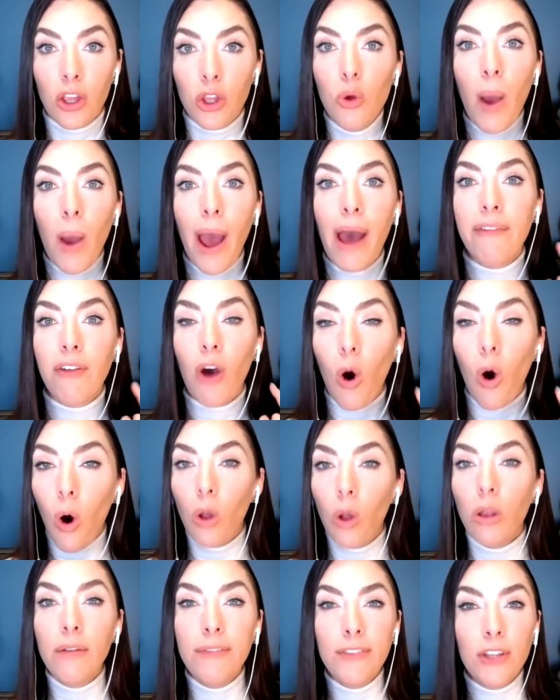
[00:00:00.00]
you have
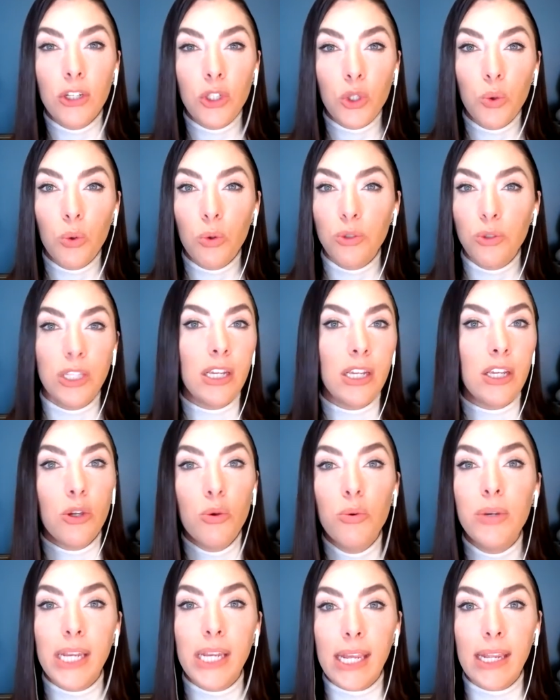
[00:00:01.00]
all of the tools that
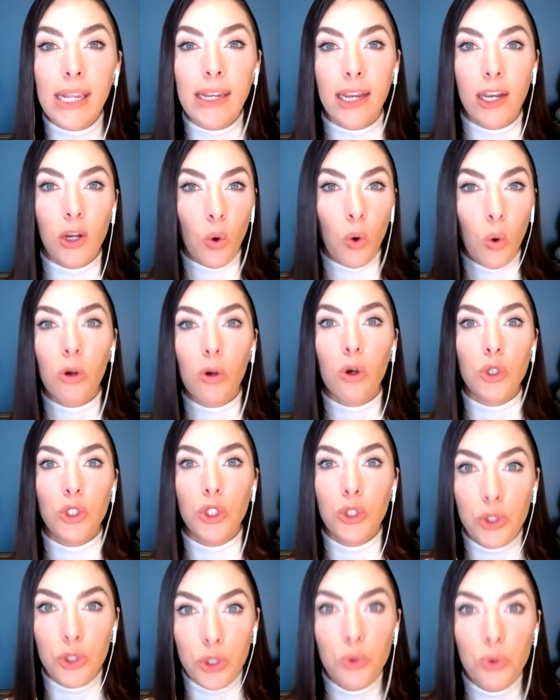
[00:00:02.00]
you need in order
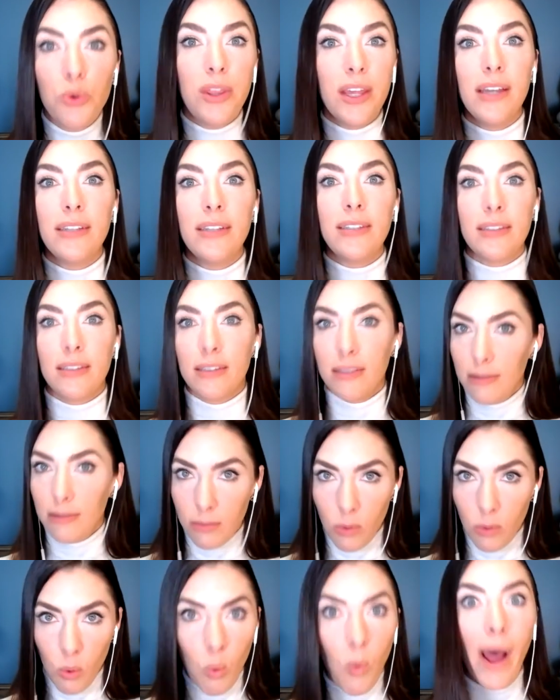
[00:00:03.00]
to do this
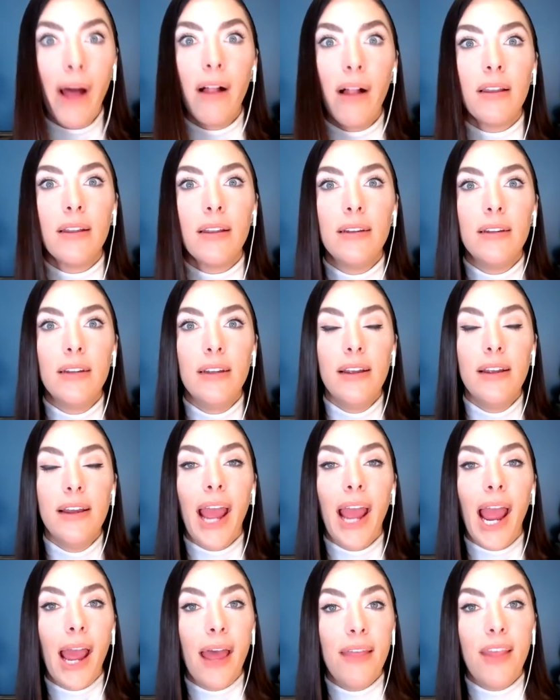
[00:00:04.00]
well.
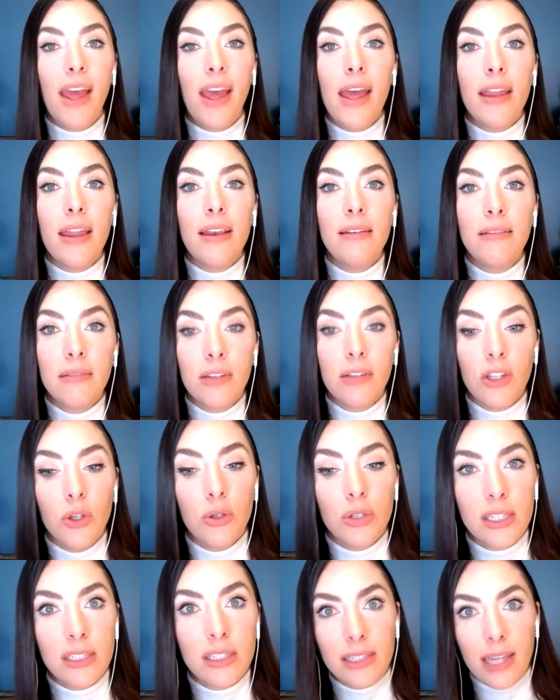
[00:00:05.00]
And then
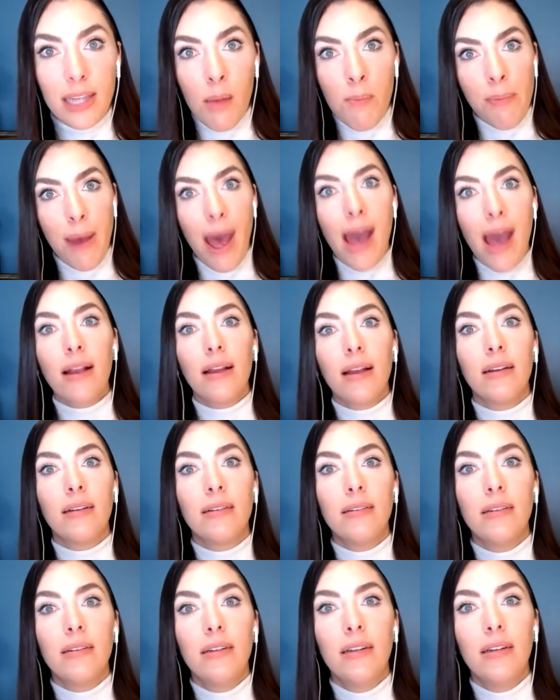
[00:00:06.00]
you step back
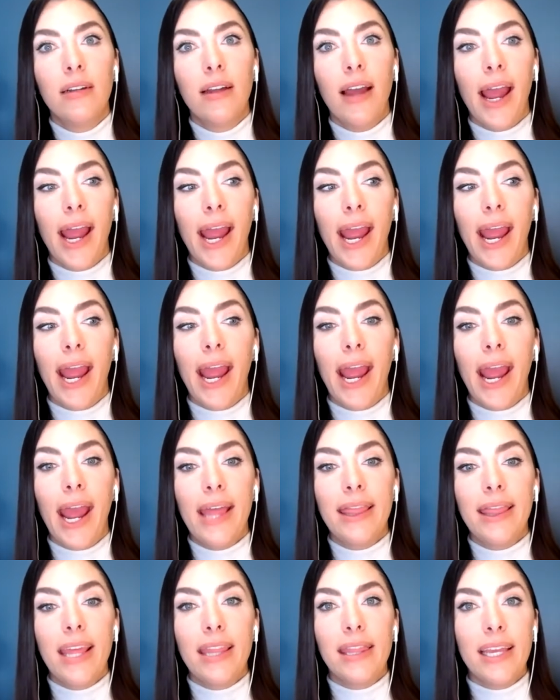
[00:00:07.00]

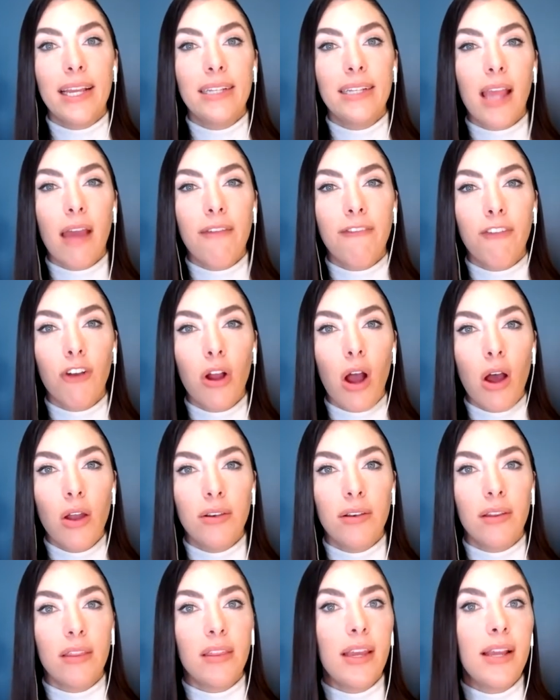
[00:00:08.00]
and then things get
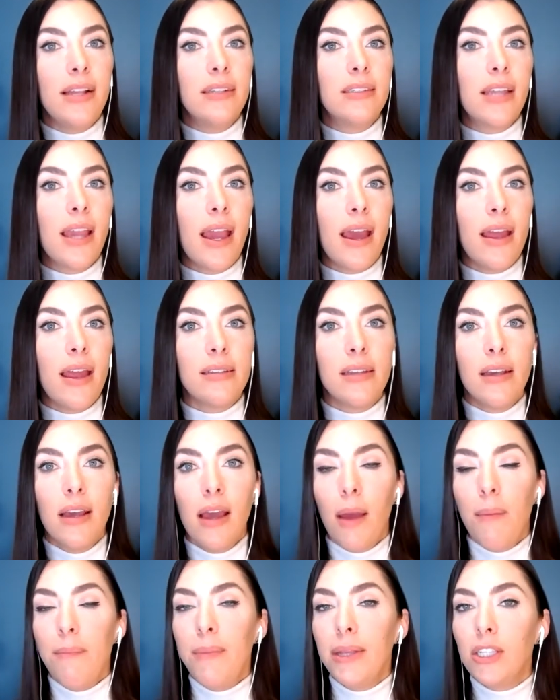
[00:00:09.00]
forgotten. Things get
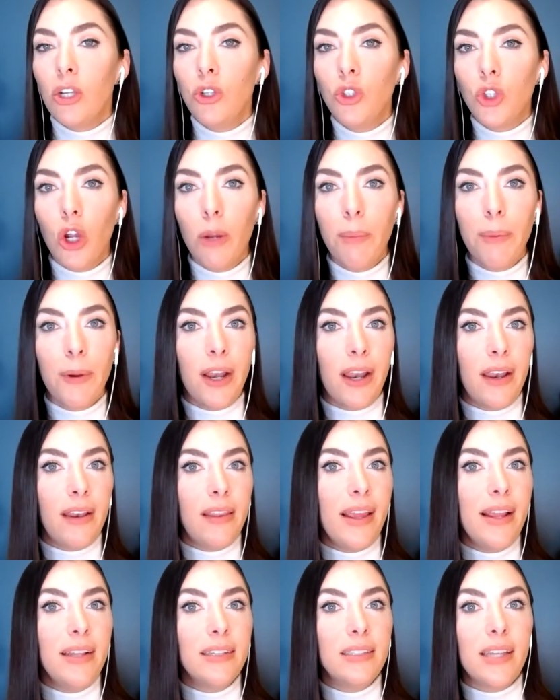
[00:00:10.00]

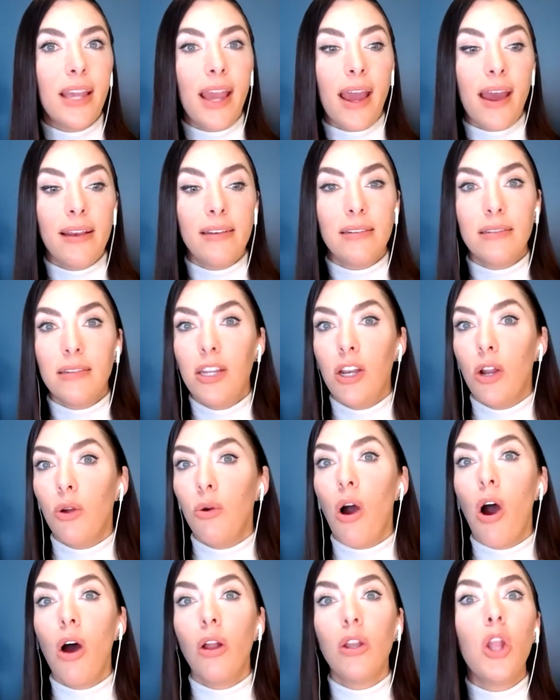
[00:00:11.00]
misinterpreted. Things get, you
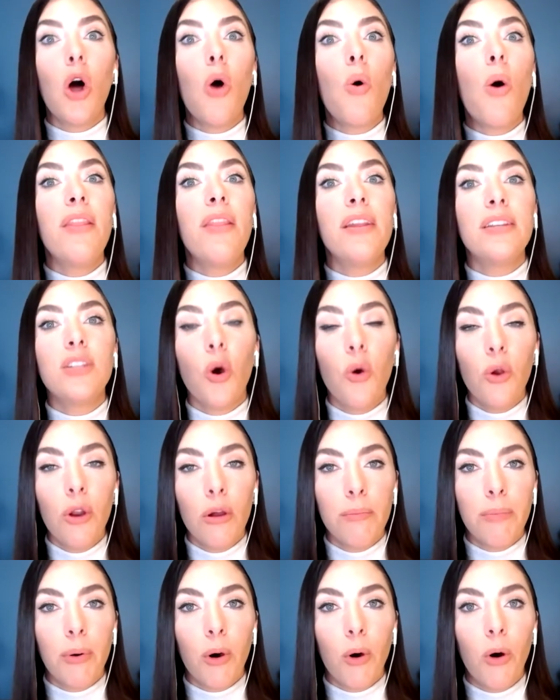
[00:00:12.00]
know, low on the
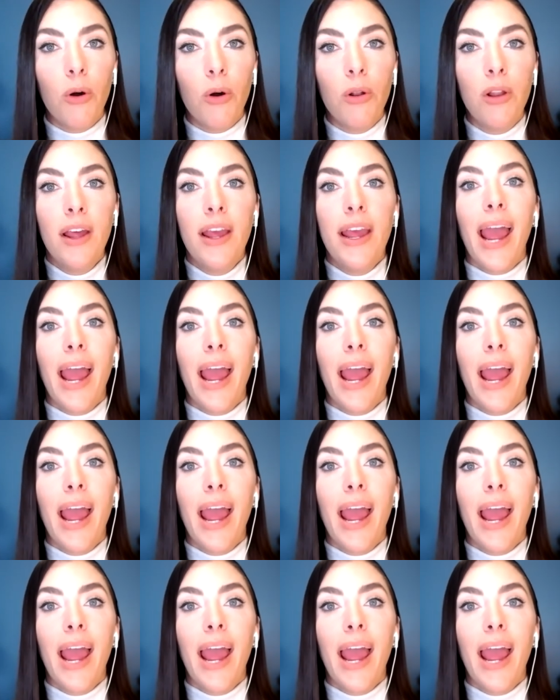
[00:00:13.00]
totem pole.